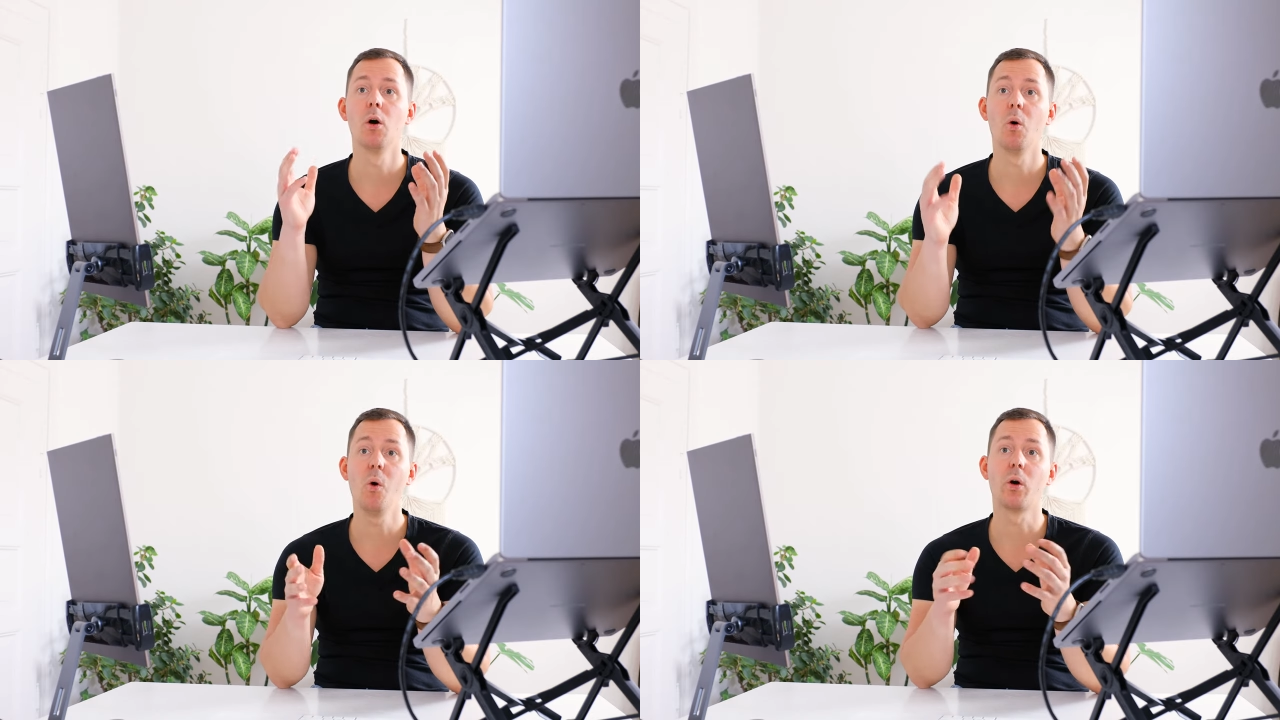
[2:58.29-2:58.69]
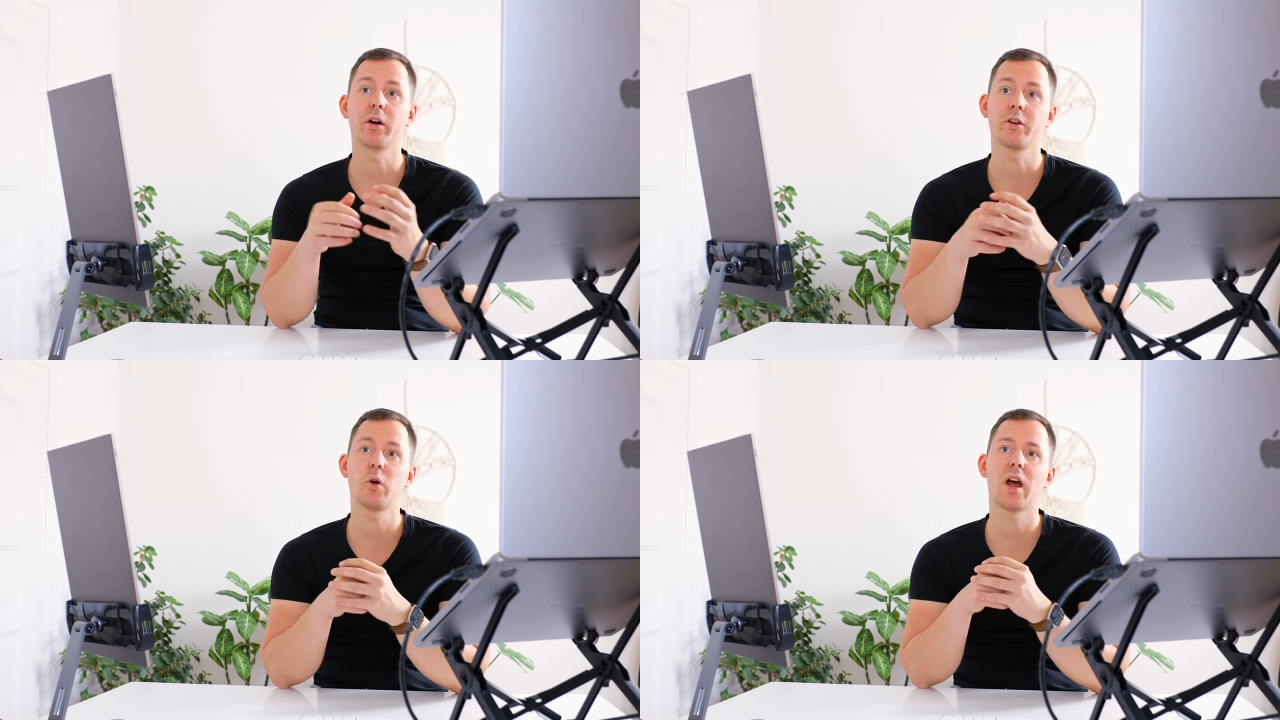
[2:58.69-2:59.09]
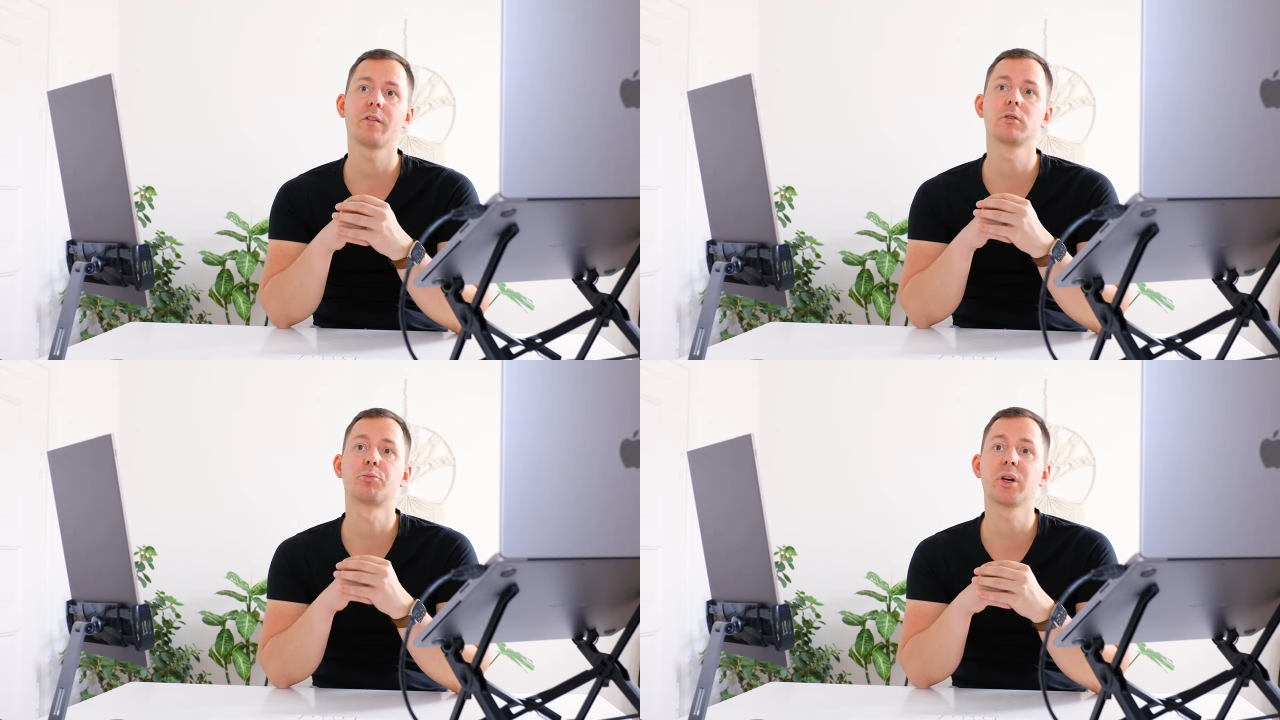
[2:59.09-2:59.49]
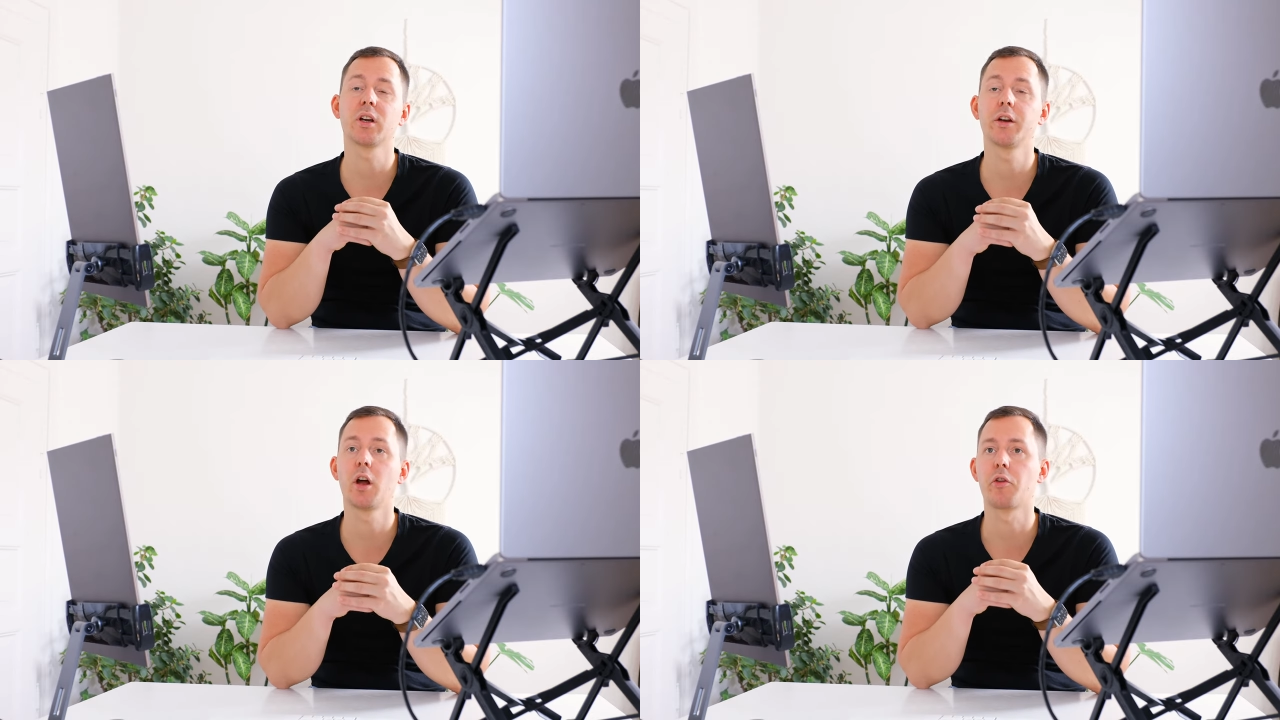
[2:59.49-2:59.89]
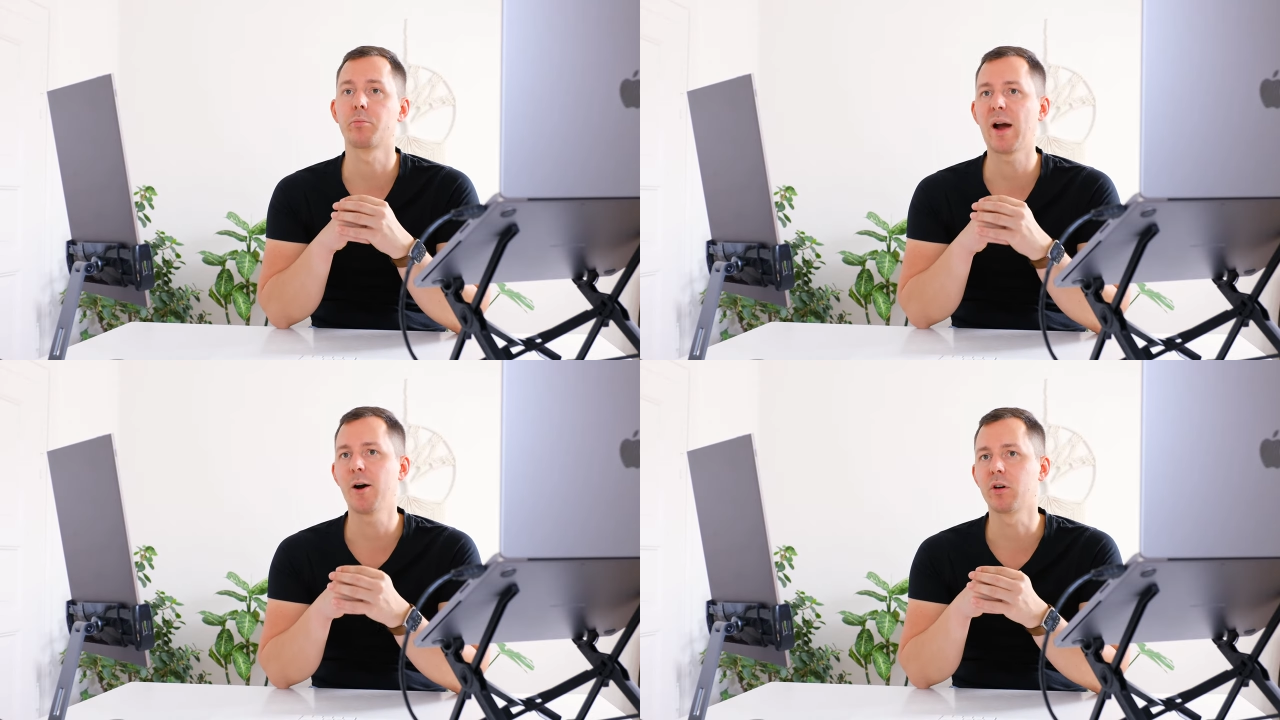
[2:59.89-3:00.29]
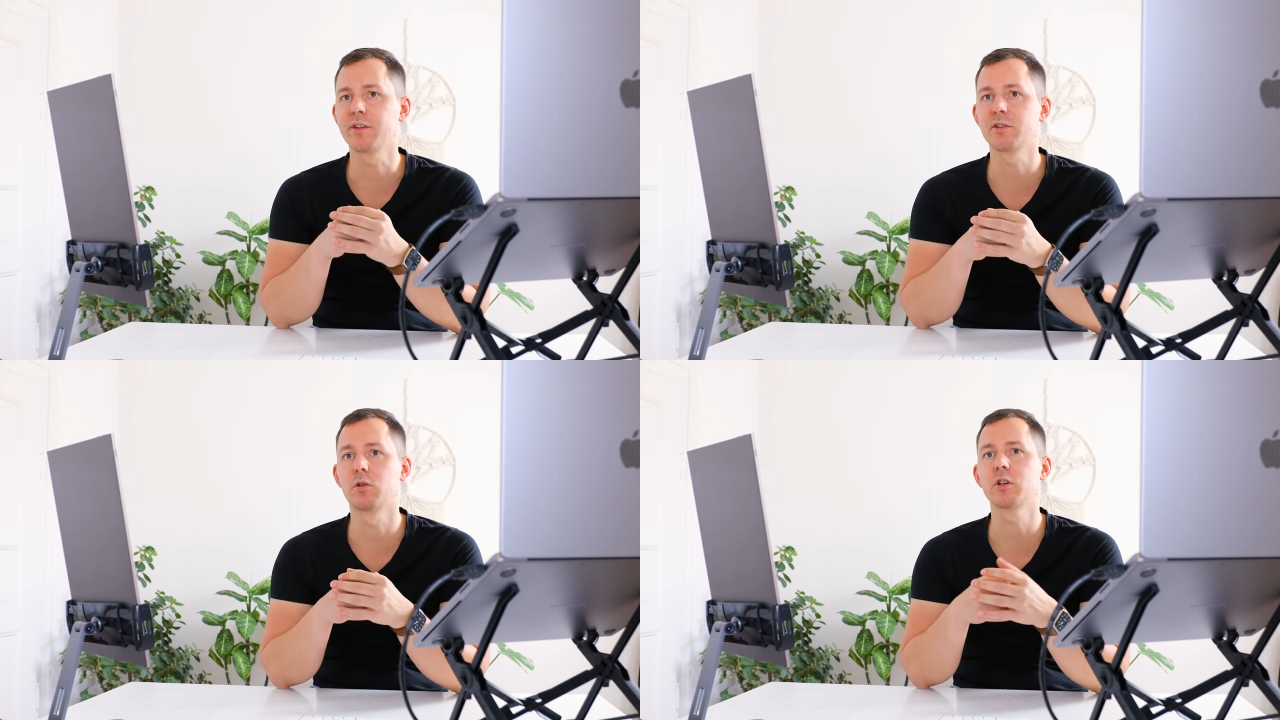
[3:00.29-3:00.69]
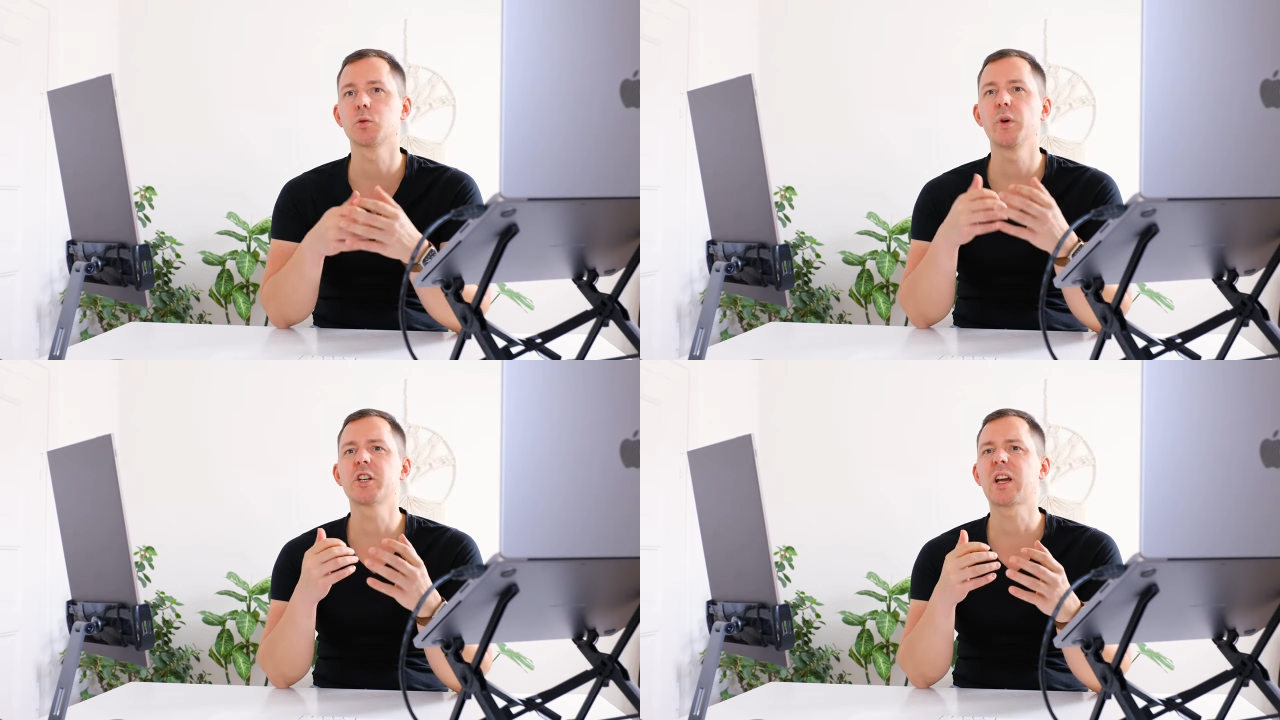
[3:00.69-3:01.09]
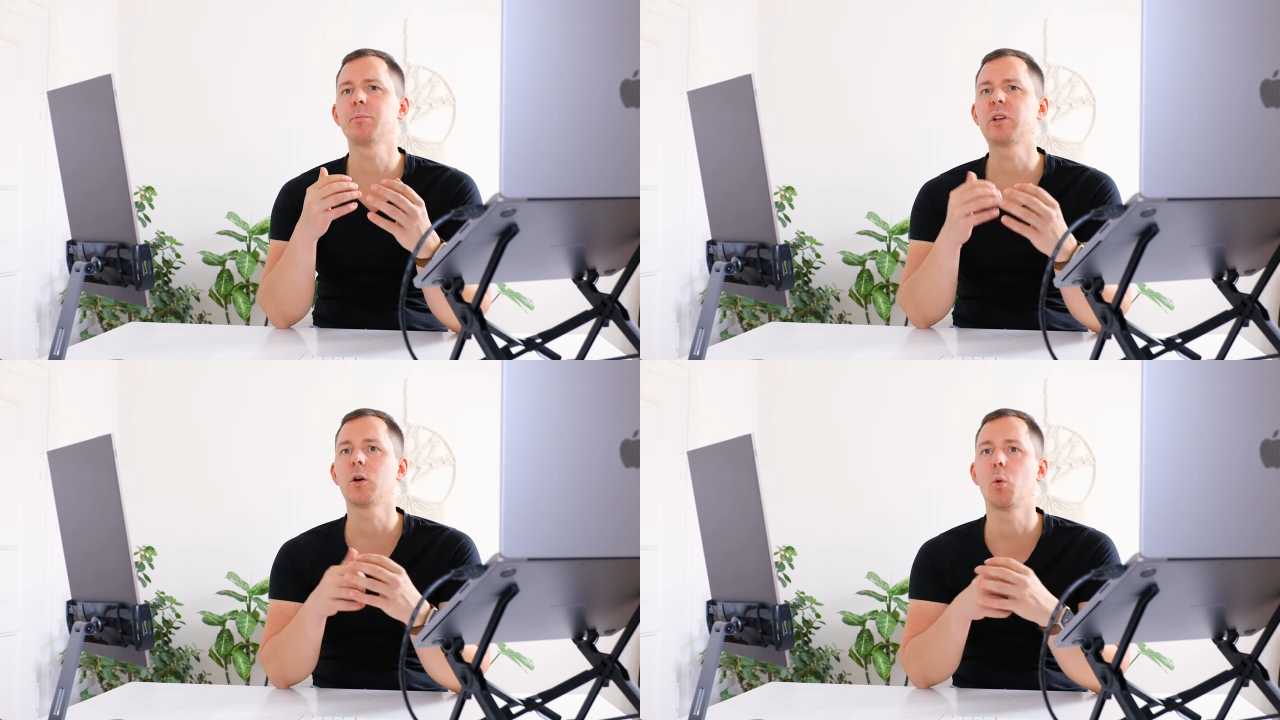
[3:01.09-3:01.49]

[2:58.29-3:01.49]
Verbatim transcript: or you have to bring another power source, which can be